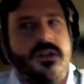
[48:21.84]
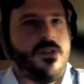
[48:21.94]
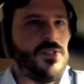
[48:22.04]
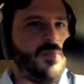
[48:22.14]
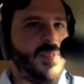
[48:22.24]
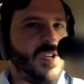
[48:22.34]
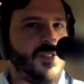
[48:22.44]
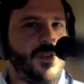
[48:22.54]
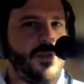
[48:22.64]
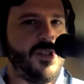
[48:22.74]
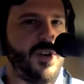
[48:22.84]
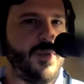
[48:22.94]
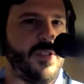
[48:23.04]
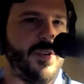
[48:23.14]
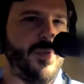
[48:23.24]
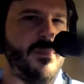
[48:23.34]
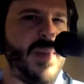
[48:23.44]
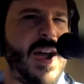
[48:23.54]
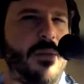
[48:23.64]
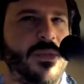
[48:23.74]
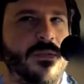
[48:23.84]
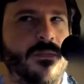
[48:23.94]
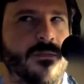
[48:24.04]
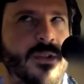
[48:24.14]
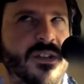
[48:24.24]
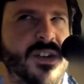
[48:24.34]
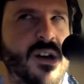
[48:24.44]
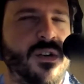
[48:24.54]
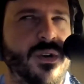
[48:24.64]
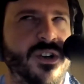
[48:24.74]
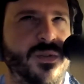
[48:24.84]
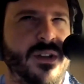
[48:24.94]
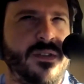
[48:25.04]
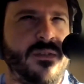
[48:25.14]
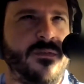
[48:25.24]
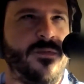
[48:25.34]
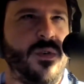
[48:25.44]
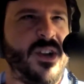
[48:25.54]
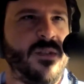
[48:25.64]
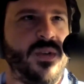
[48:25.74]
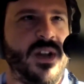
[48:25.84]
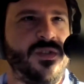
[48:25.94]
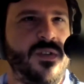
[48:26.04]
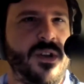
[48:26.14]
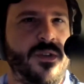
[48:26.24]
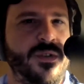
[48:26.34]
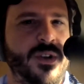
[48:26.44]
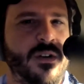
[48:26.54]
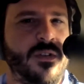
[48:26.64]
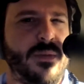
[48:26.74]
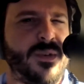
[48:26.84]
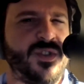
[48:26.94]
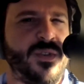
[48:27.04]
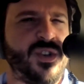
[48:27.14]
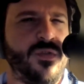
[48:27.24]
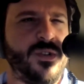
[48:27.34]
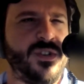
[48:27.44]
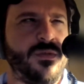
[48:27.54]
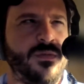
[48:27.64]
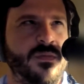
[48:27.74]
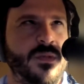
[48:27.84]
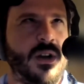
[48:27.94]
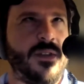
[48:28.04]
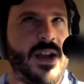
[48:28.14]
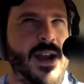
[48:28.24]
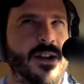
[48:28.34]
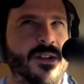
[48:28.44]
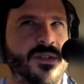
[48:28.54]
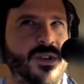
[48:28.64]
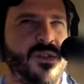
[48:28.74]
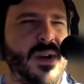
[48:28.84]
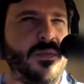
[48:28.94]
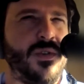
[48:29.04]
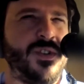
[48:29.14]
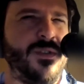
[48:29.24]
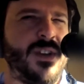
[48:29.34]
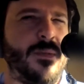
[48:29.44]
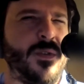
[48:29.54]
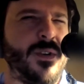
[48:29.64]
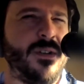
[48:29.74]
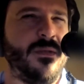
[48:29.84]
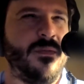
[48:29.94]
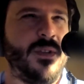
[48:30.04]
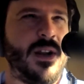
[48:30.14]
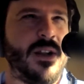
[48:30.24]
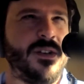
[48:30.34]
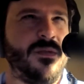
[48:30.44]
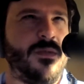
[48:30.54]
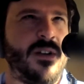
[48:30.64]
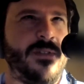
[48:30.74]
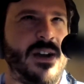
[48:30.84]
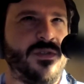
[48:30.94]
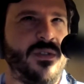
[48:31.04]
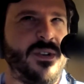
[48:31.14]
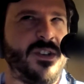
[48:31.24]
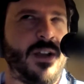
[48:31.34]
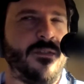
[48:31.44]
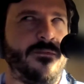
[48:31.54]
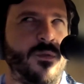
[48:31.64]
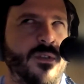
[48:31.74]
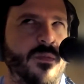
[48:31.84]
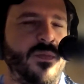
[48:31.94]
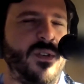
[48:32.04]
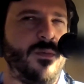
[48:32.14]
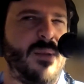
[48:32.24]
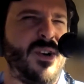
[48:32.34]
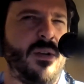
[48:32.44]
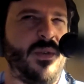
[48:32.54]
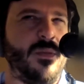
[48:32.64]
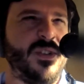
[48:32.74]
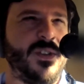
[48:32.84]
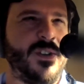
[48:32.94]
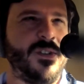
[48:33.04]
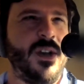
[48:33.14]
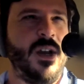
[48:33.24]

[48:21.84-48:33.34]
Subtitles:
So because there is no Illinois map, it's not going to do anything for me. But I do have another unit here that I'm going to switch over to which is my personal demo unit that I didn't want to factory reset for the webinar purposes,